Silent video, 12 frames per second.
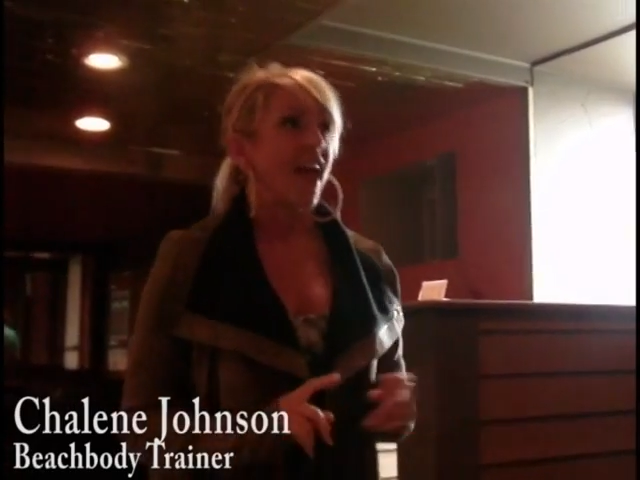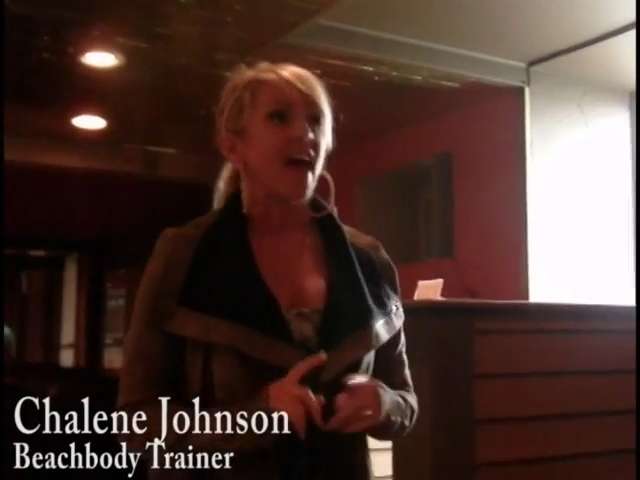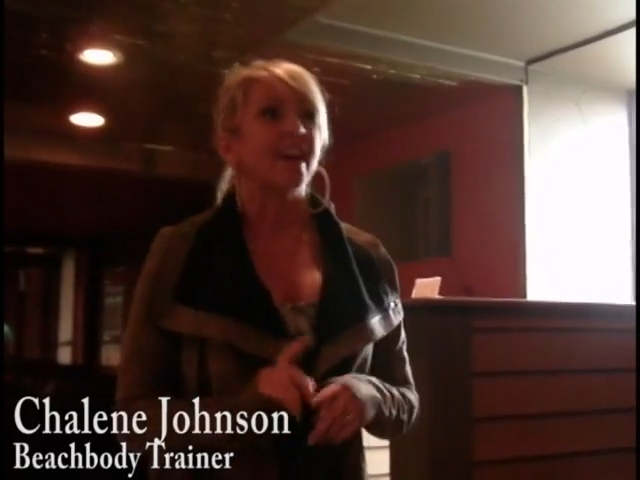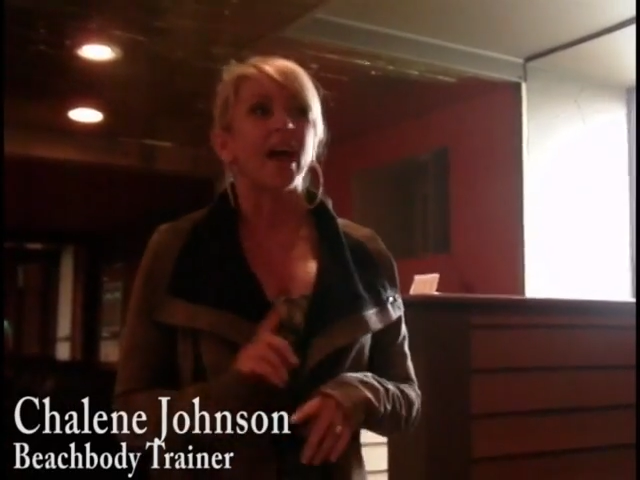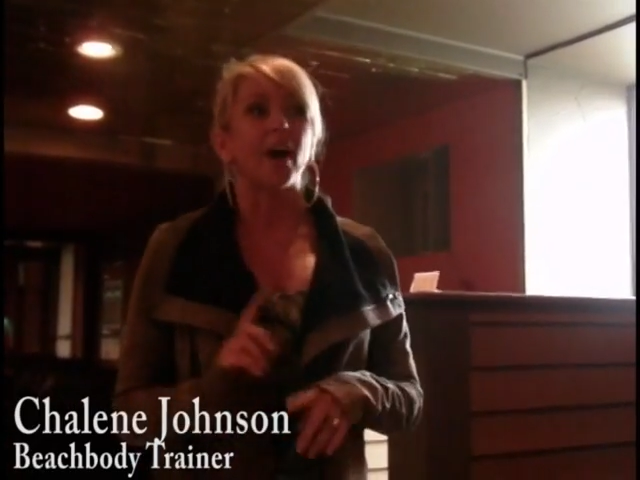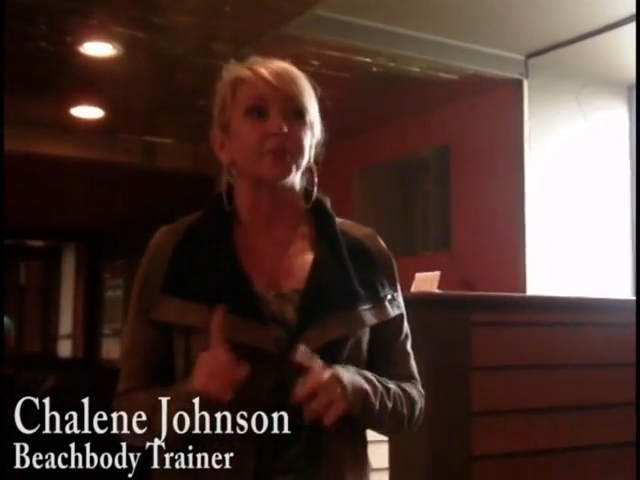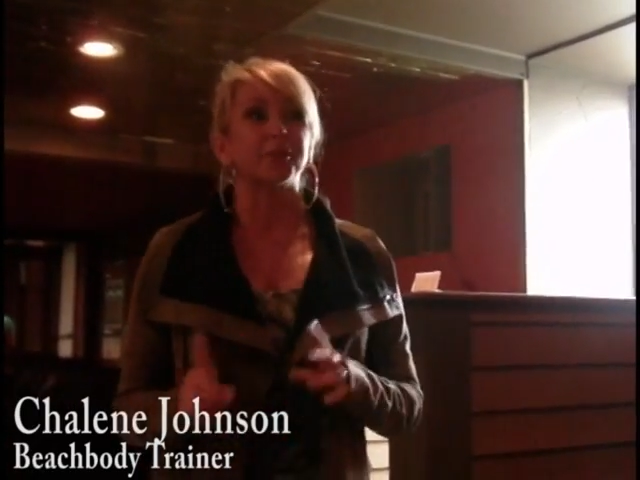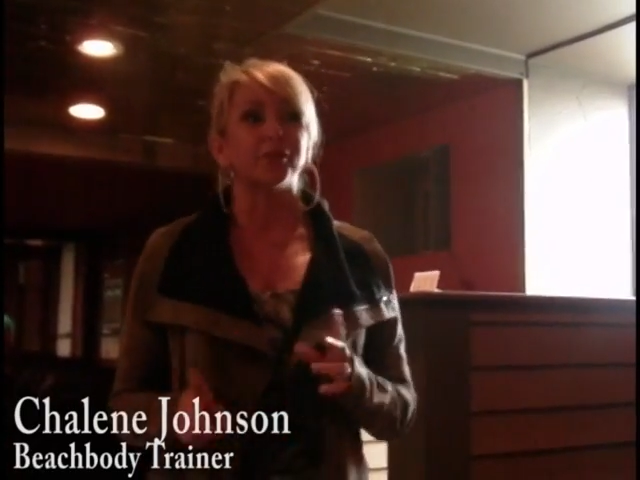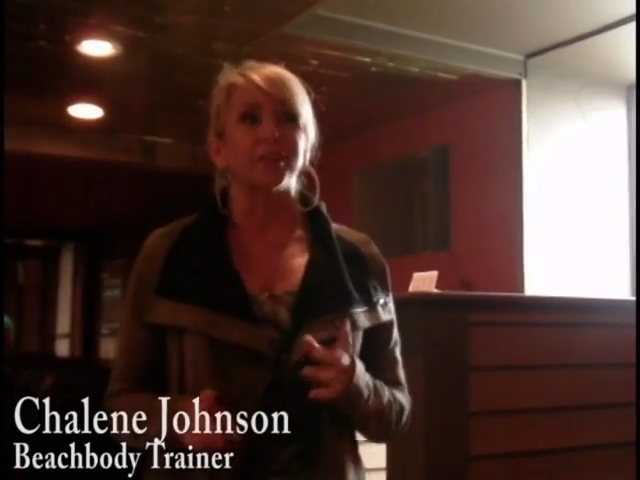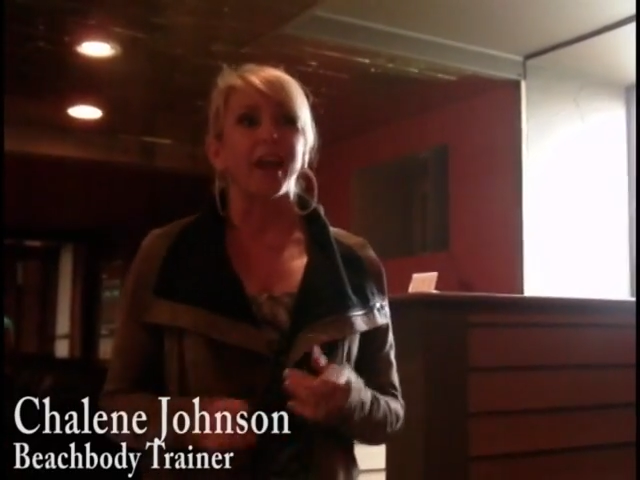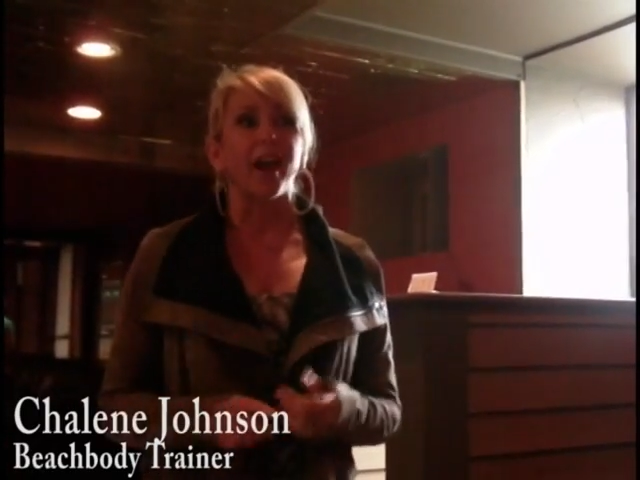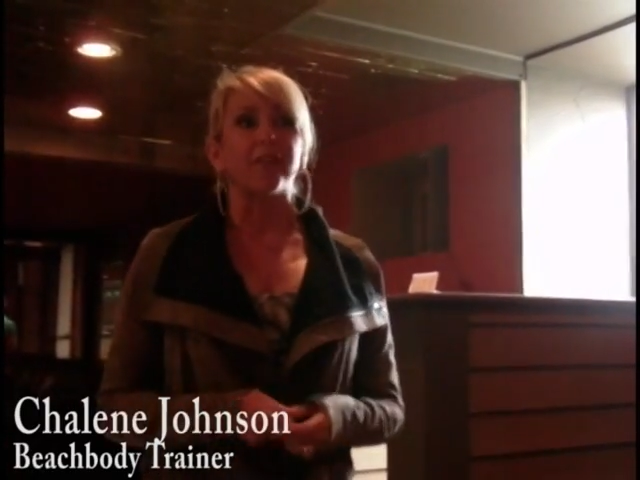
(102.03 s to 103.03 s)
And
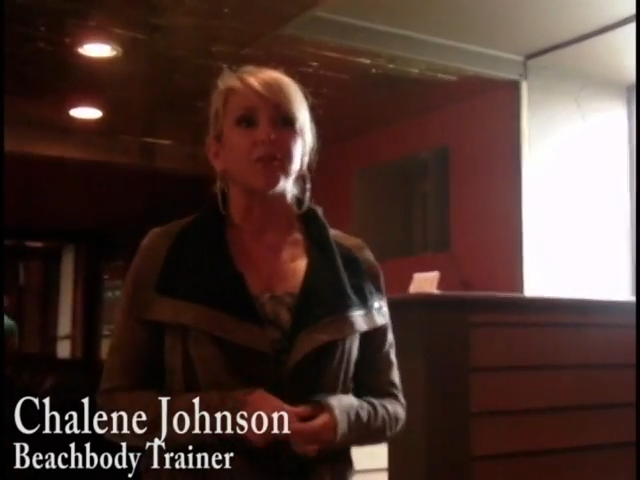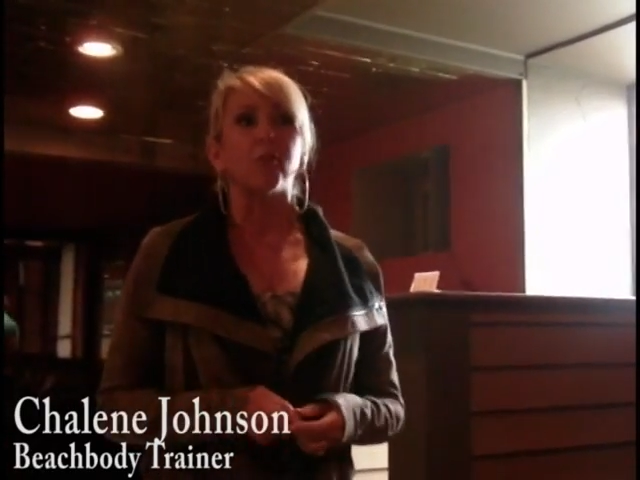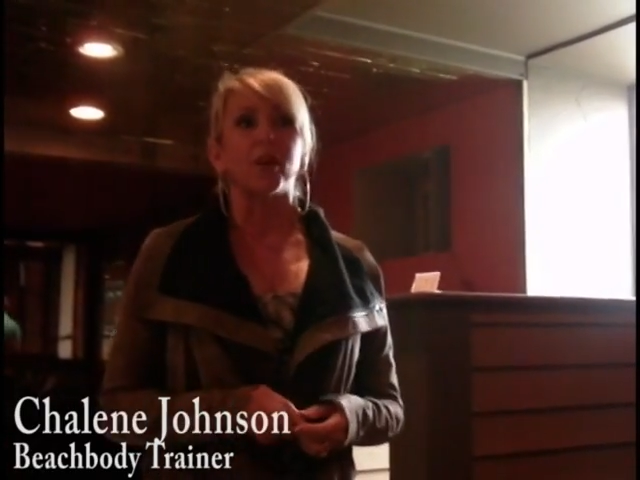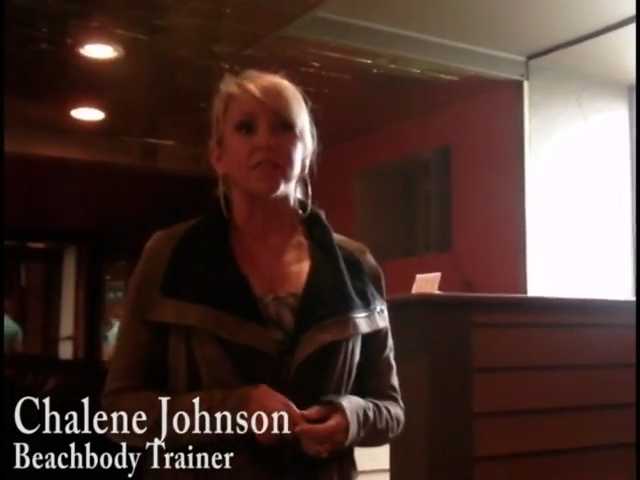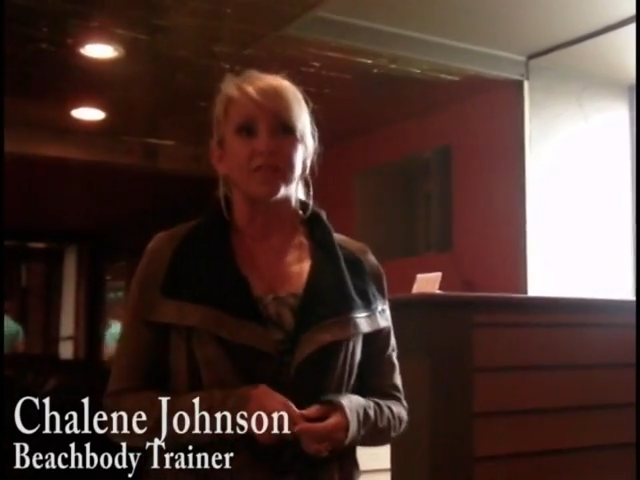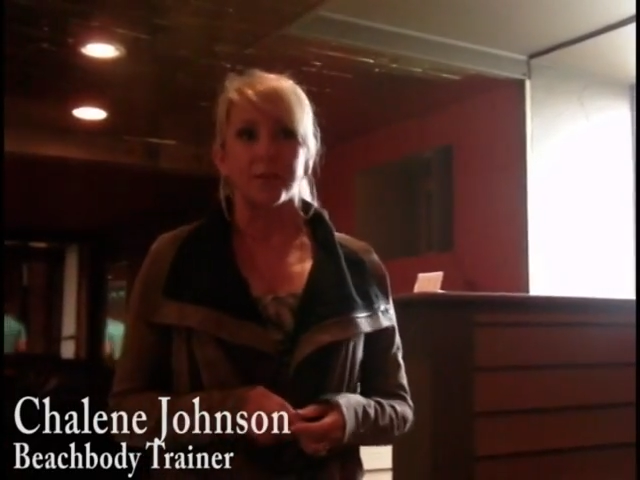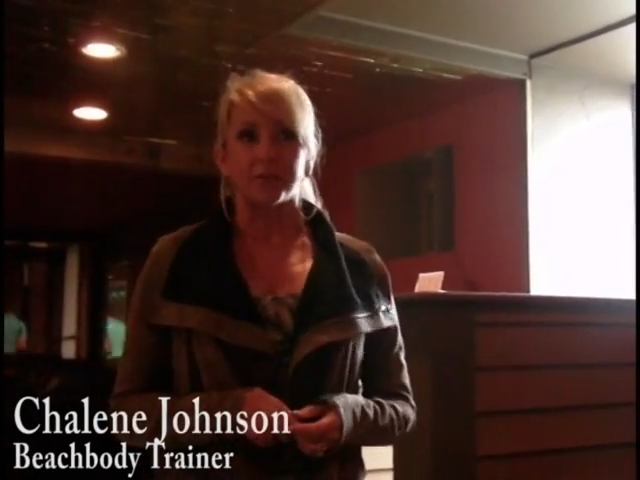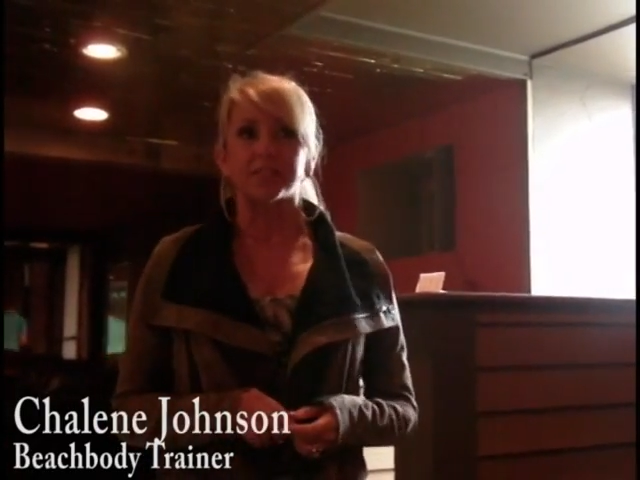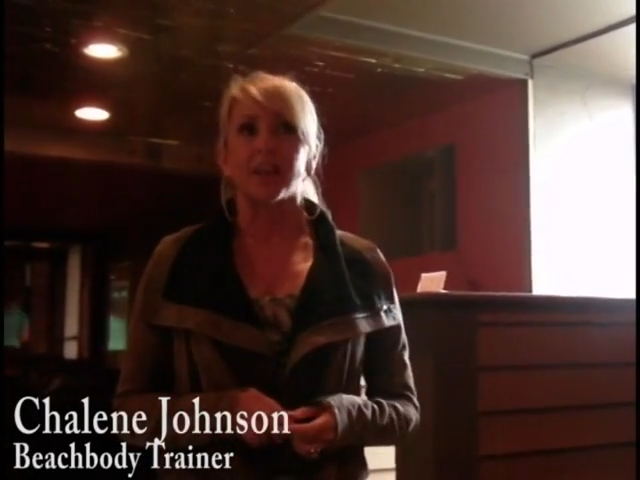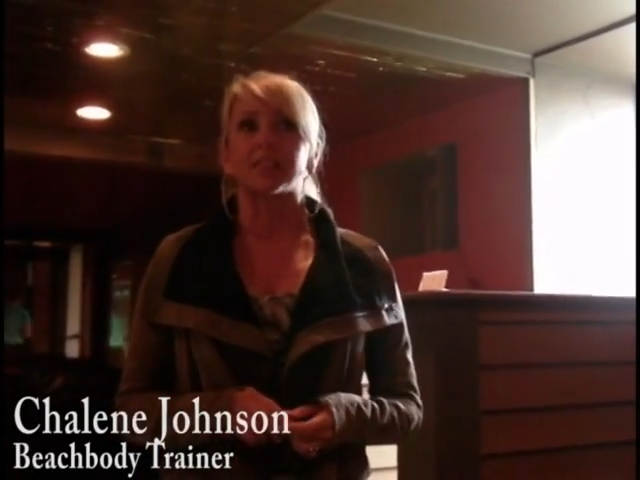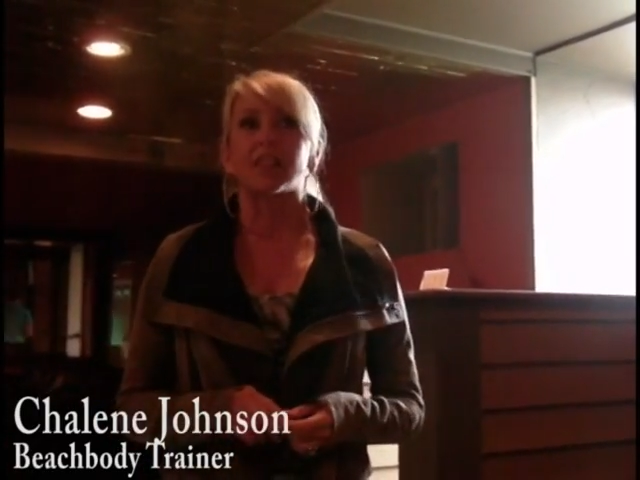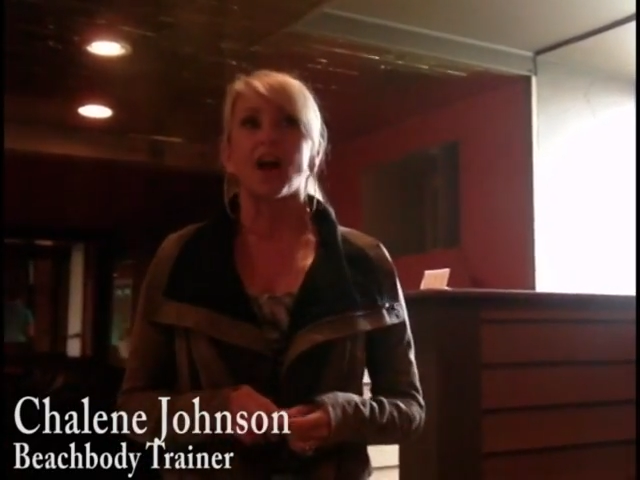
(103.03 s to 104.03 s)
absolutely every one of them is
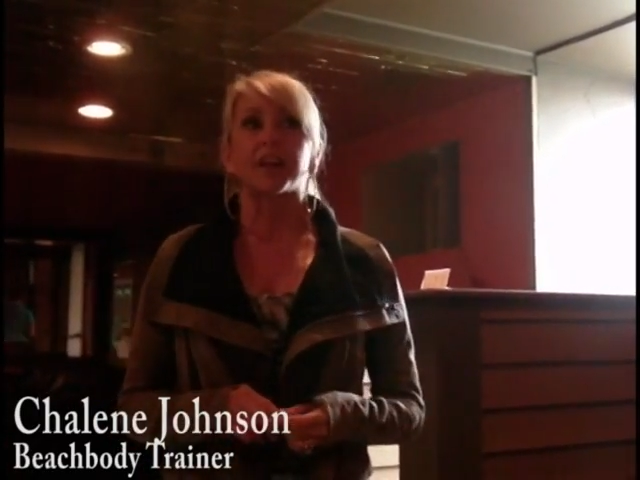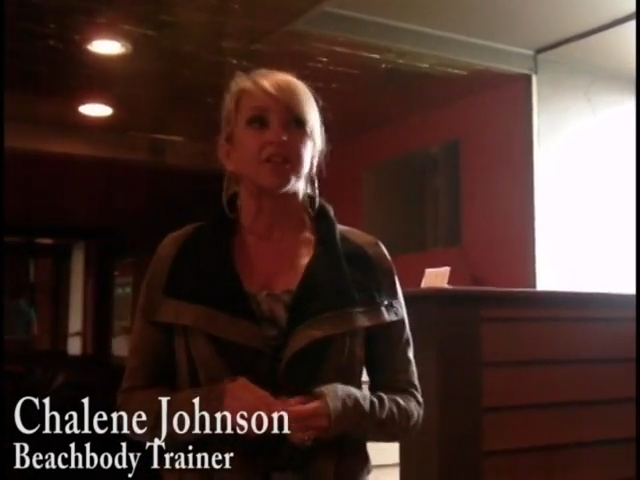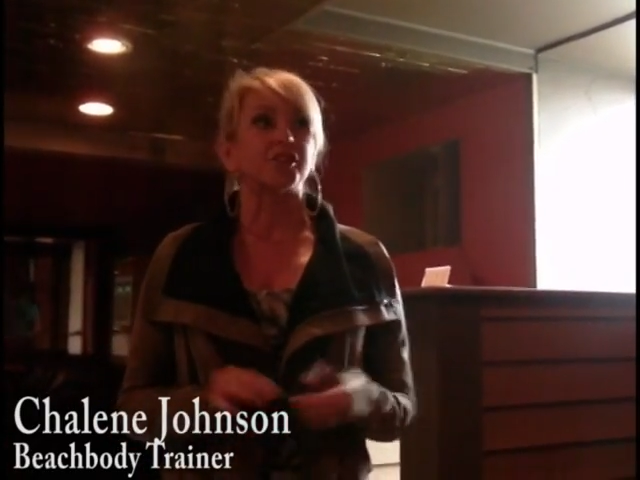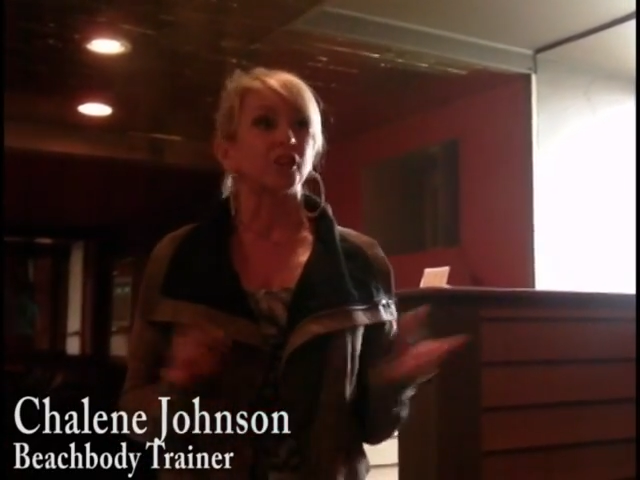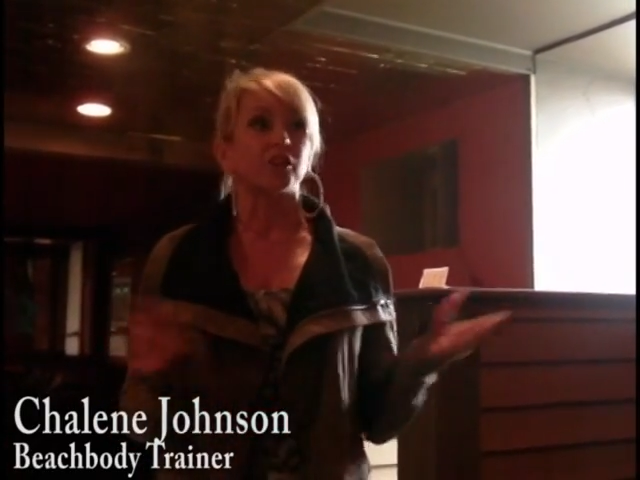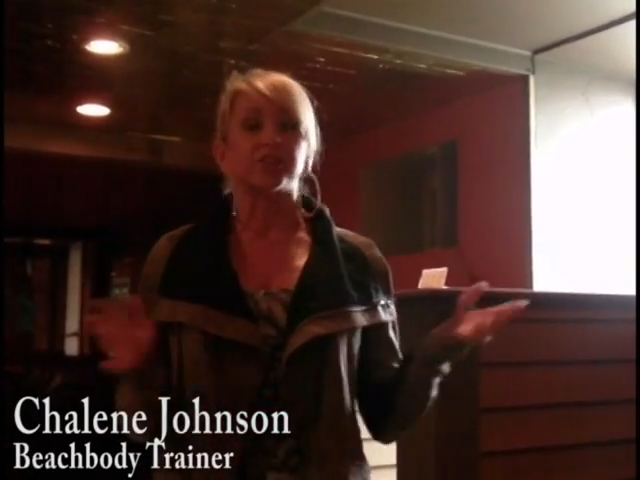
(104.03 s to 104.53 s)
online, and she